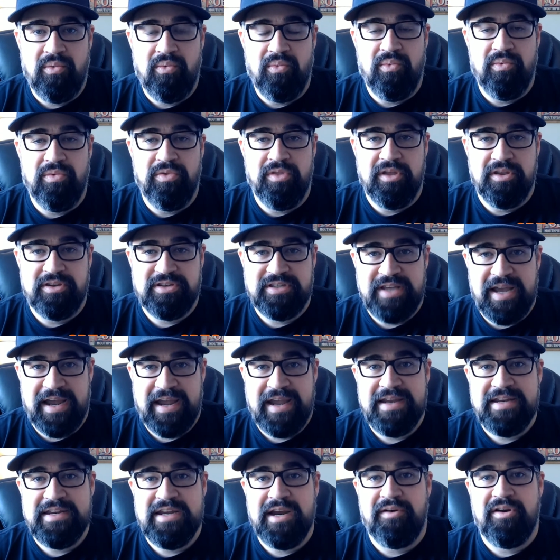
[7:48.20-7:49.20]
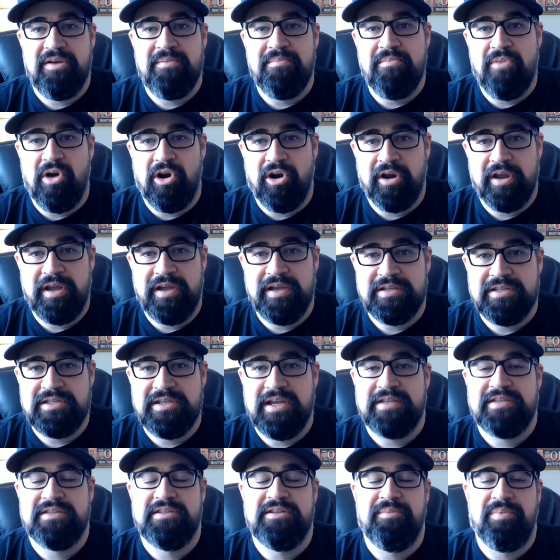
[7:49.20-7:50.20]
The secondary market
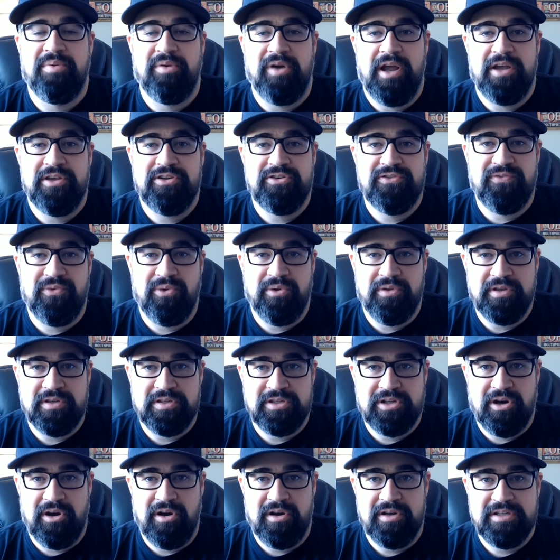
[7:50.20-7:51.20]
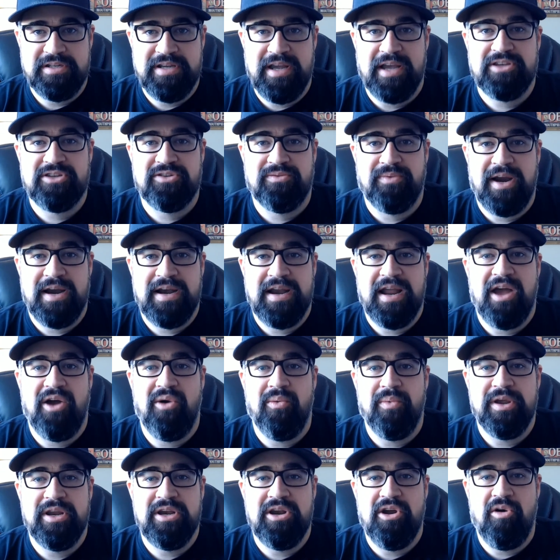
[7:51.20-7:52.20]
sets the price for these cards. Yes, right now
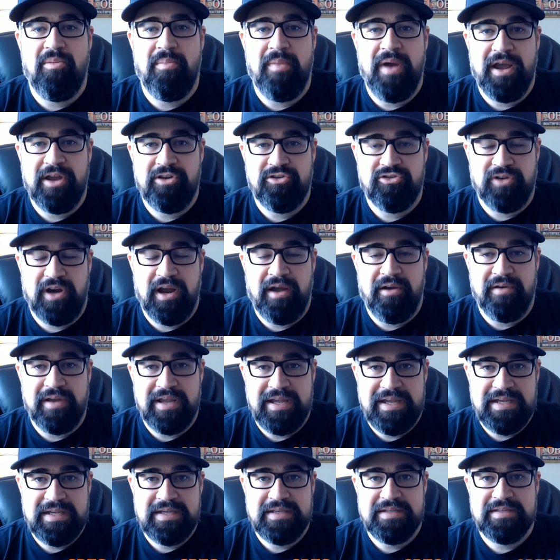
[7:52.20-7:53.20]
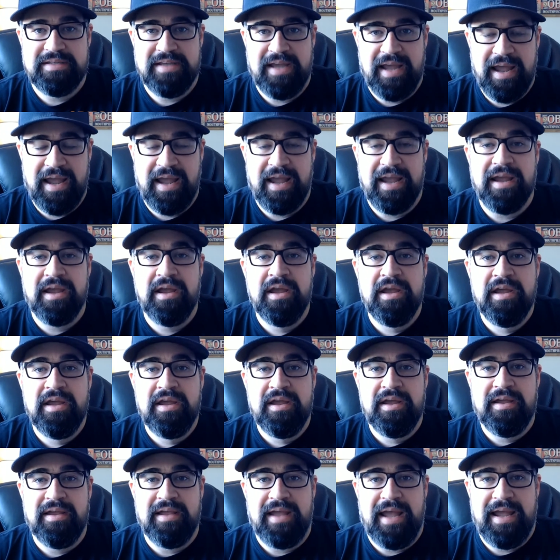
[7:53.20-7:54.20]
we know Mike Trout is a
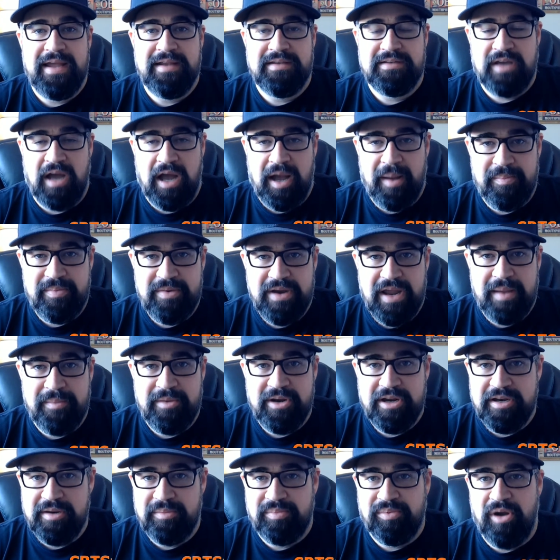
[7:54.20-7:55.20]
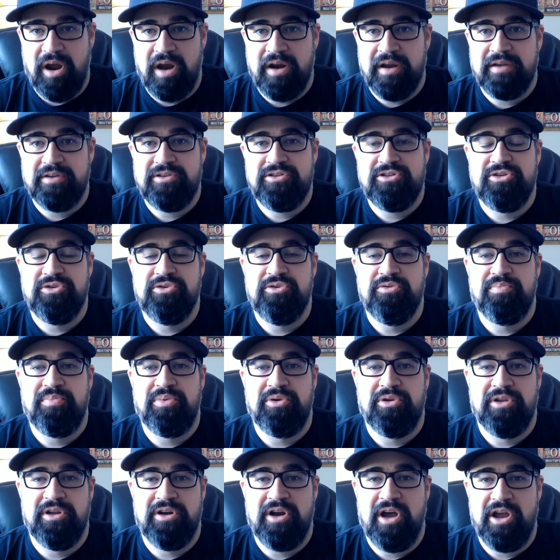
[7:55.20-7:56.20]
top name in any product to
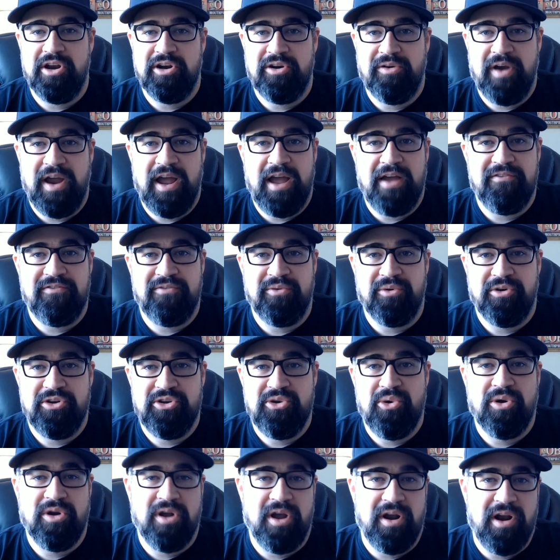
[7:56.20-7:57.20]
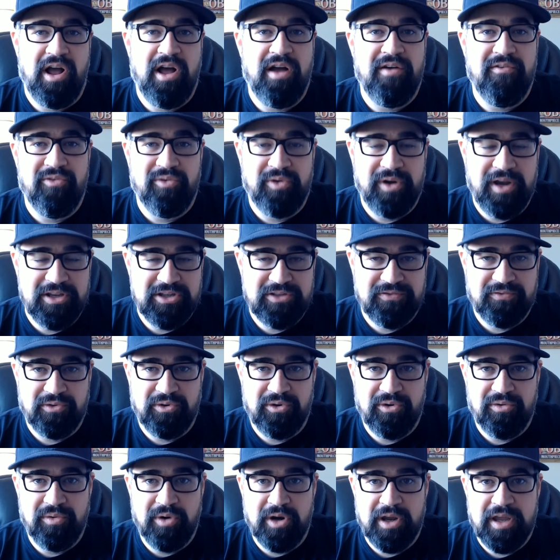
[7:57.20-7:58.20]
pull an autograph, or Yordan Alvarez
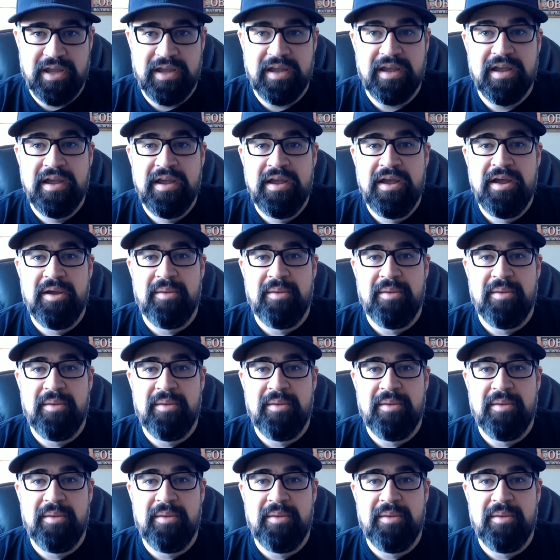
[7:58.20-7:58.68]
for a rookie.